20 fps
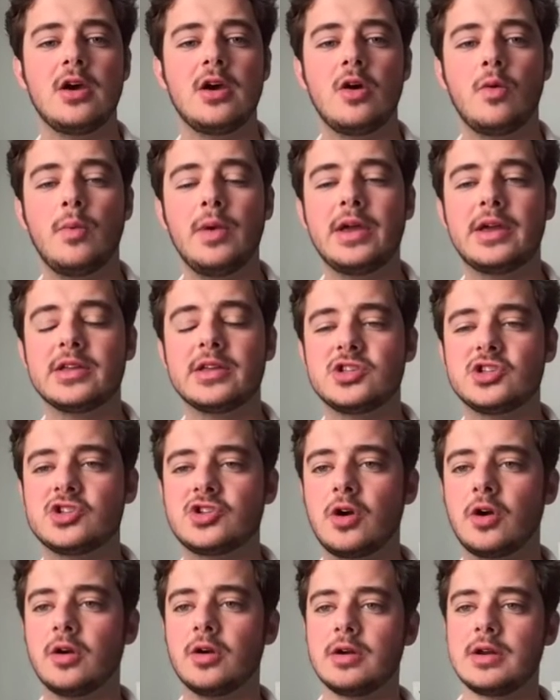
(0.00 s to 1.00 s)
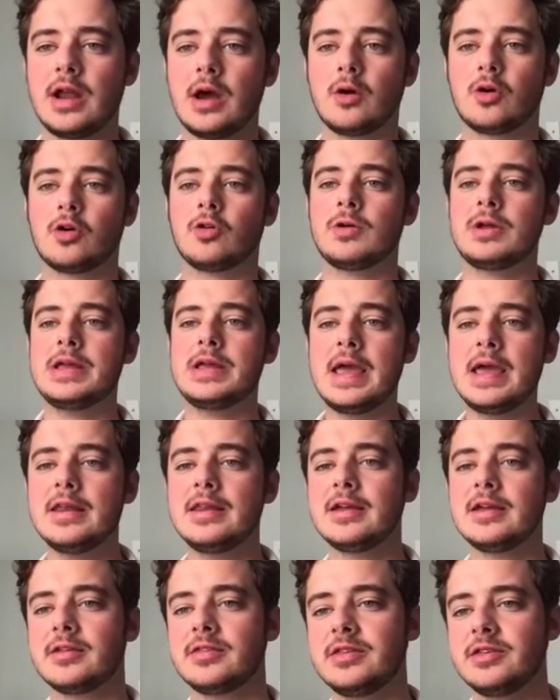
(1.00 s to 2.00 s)
we can start now
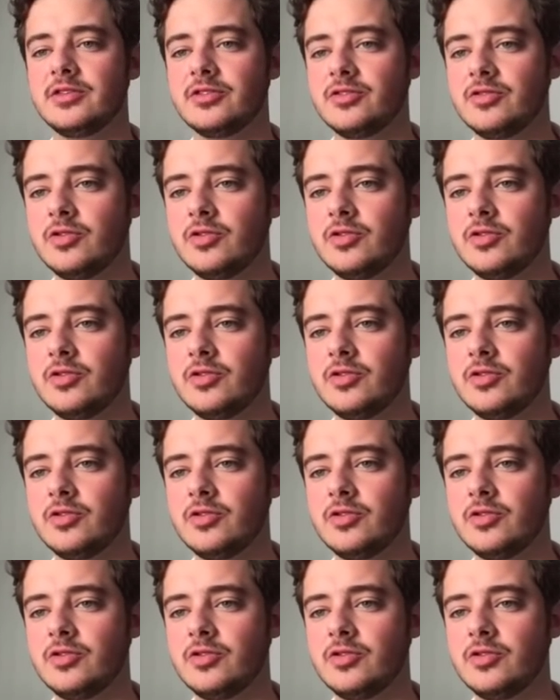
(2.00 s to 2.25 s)
creating these